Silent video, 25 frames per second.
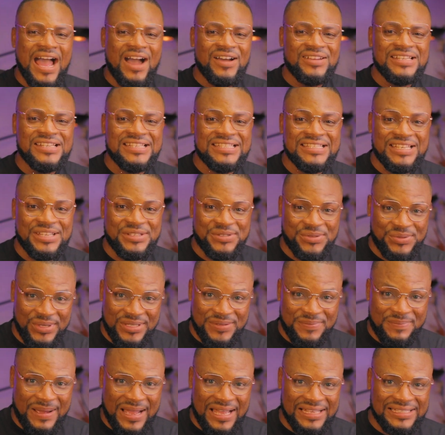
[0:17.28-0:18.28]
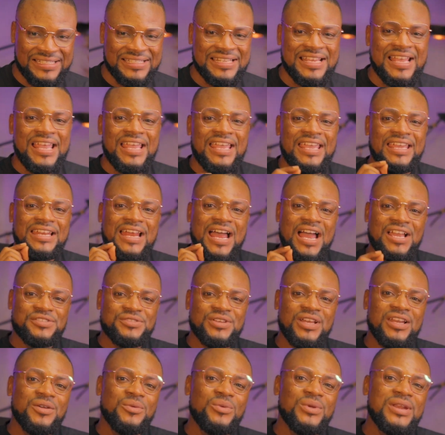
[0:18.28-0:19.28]
Now, this is the sweet part. It
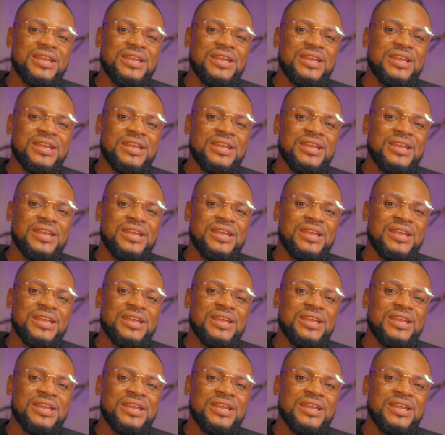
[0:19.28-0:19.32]
actually